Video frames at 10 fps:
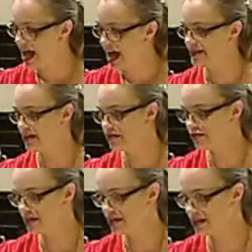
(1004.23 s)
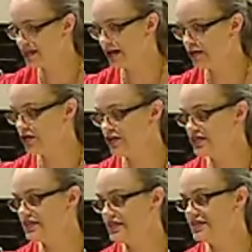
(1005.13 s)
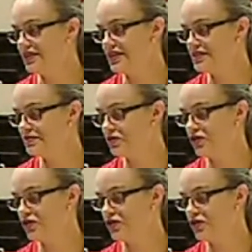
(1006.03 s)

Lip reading: And the other thing that they'll notice is that there's some